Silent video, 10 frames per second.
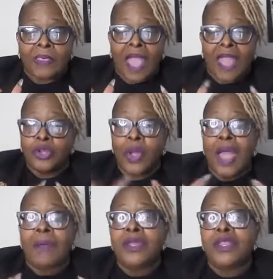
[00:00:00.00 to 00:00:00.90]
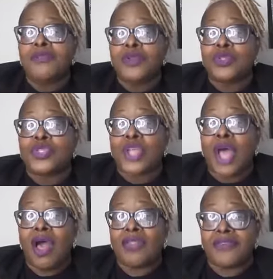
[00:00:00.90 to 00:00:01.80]
I don't know how many of you
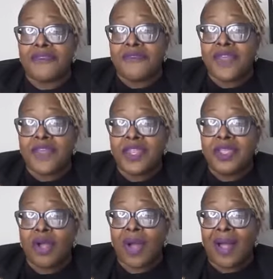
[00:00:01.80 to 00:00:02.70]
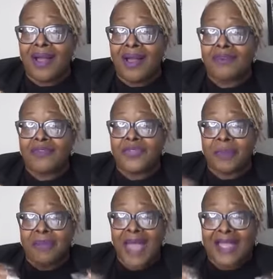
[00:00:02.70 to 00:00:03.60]
saw the video of the
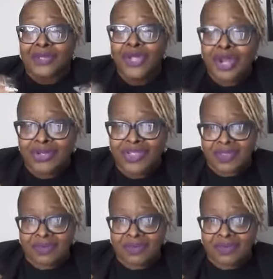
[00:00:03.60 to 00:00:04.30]
Black nurse